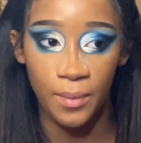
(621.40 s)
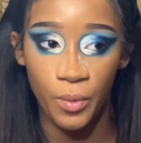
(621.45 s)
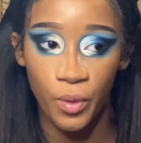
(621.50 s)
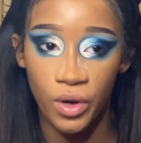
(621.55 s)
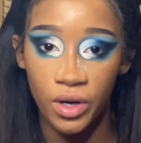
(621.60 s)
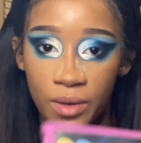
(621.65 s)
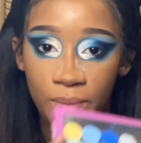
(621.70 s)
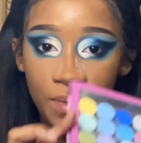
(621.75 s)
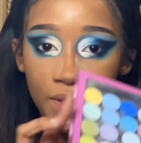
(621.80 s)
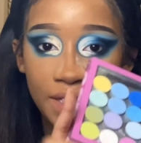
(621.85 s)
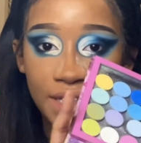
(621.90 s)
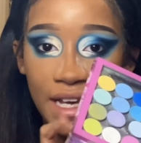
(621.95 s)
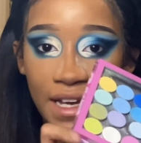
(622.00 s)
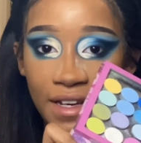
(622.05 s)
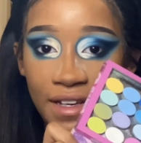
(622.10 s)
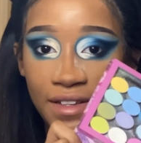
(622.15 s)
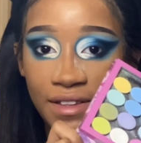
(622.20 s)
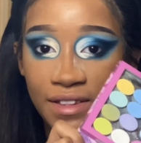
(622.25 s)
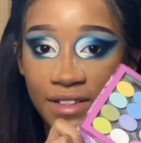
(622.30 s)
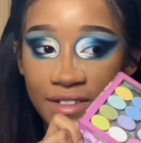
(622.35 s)
going to be
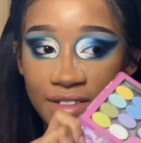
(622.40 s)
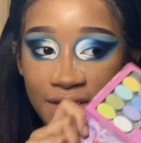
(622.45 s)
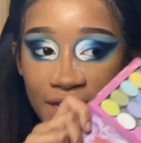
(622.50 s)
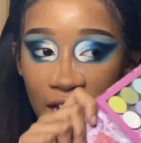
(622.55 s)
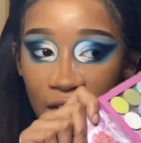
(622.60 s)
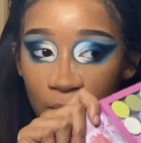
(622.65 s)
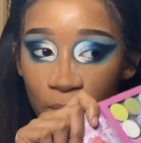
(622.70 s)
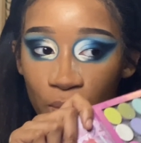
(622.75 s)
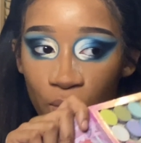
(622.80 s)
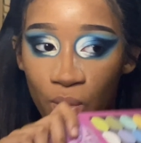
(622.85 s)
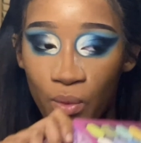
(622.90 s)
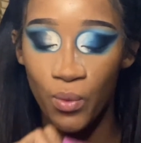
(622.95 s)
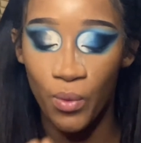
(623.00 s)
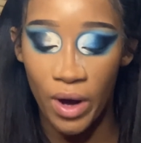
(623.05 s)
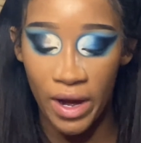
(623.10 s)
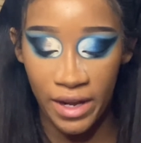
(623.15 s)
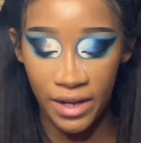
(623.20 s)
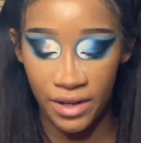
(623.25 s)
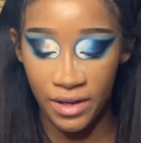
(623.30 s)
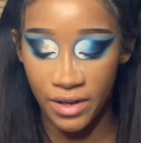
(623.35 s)
taking the same
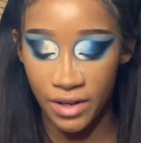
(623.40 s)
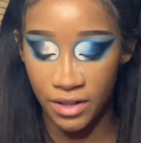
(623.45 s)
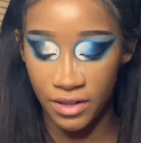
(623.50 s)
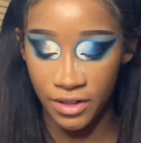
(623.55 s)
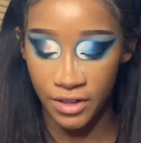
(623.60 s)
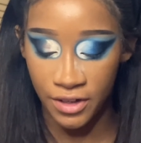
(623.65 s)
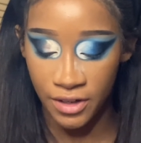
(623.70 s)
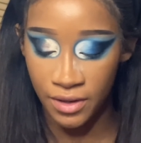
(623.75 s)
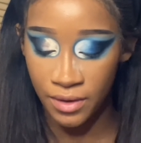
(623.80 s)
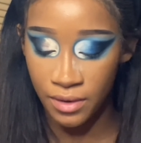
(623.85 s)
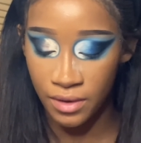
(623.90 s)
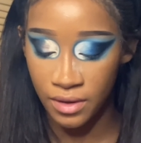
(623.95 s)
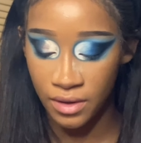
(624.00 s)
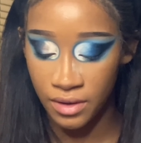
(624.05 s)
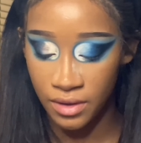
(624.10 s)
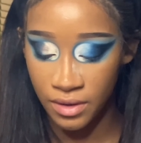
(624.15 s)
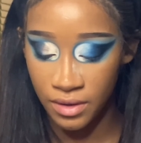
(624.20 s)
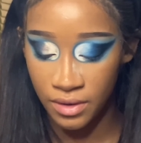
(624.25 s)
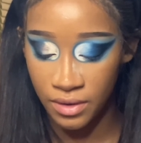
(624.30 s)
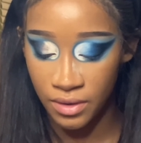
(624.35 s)
white color,
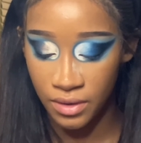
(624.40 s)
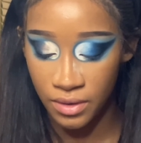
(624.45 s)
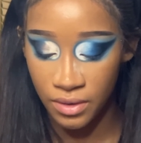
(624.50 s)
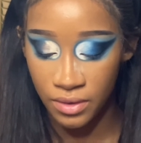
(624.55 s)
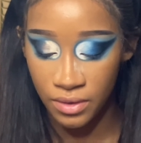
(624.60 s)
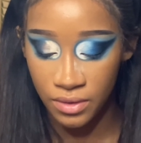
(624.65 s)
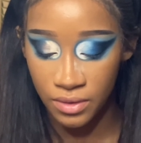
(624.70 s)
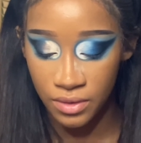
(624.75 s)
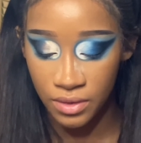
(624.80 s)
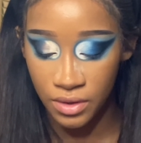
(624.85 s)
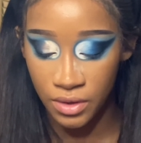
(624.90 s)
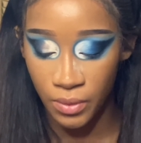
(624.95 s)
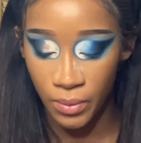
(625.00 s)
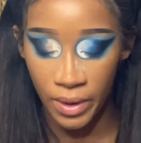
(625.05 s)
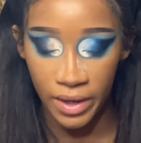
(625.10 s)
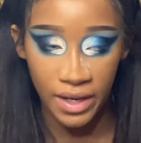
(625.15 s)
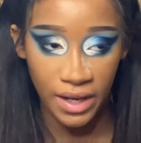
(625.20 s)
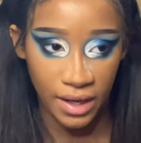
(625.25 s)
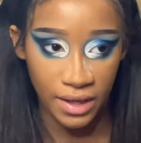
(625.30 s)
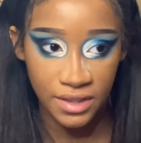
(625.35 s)
the
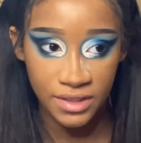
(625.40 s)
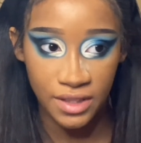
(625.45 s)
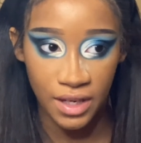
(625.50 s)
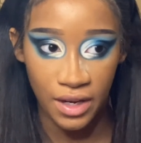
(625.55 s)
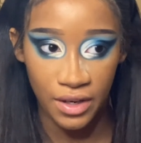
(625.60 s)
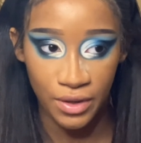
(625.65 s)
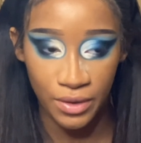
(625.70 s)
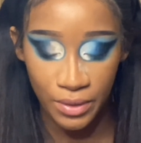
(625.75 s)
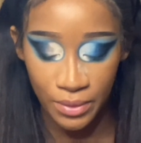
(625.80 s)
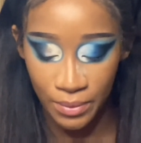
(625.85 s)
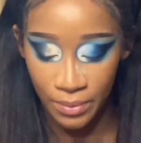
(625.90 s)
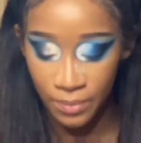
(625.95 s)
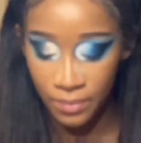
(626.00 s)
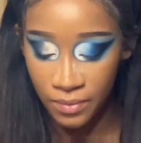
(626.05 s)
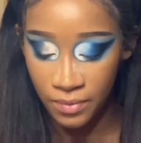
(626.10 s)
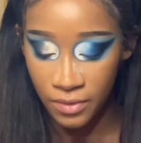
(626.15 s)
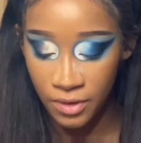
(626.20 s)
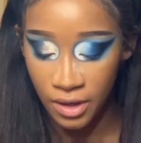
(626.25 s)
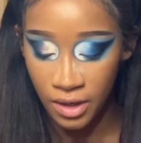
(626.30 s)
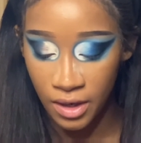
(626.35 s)
white eyeshadow,
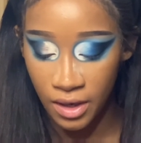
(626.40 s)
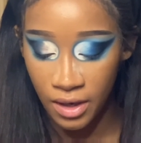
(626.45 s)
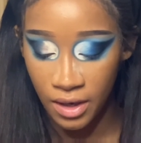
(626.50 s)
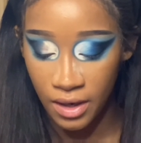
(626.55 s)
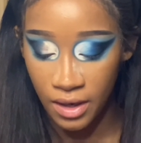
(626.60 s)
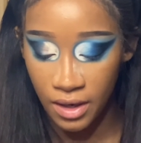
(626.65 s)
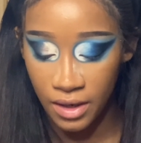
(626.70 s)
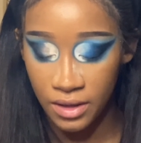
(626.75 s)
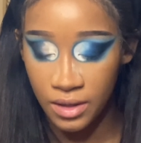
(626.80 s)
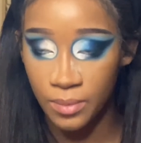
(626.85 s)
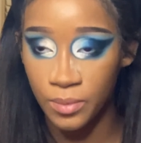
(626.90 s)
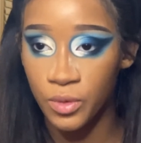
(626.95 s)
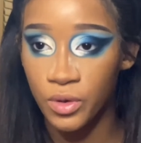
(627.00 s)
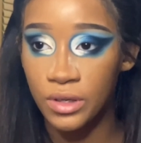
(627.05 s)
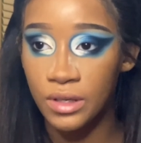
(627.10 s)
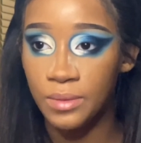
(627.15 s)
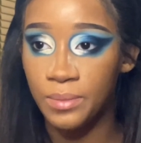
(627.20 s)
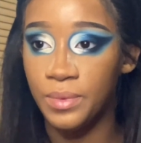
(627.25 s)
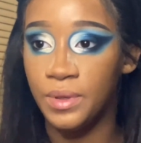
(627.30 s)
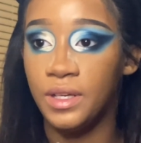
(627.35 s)
and I'm going
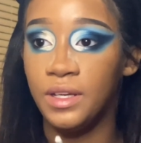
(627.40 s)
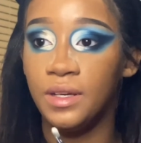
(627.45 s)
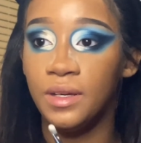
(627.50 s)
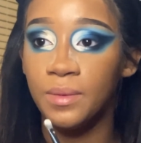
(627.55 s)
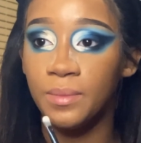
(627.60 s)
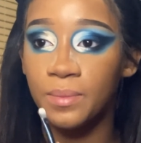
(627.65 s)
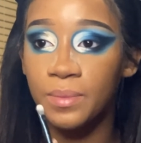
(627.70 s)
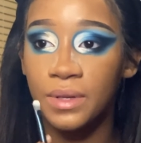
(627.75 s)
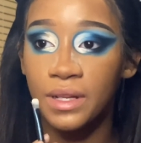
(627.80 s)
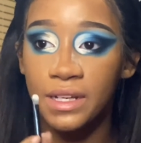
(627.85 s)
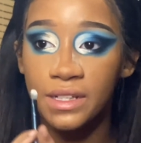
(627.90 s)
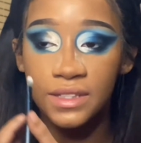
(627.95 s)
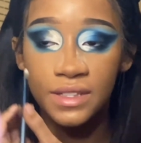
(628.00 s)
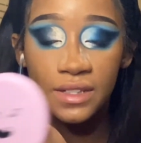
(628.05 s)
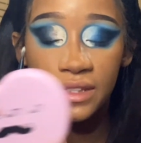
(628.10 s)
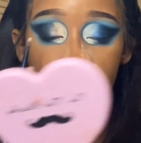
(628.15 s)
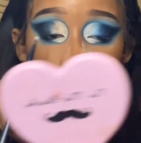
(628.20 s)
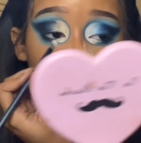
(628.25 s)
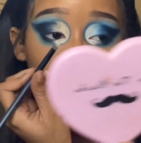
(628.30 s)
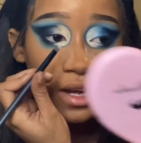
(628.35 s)
to be placing
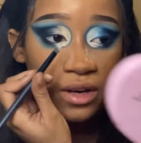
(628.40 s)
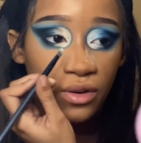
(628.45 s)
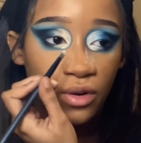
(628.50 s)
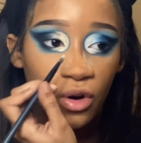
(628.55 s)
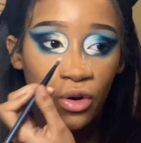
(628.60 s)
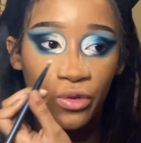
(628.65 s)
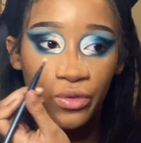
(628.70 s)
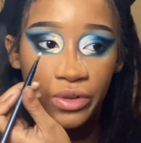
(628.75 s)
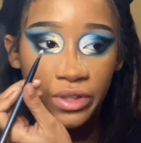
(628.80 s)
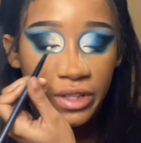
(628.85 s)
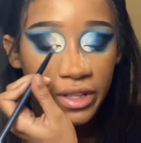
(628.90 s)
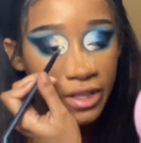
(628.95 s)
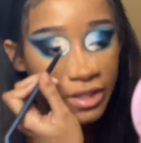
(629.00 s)
that over the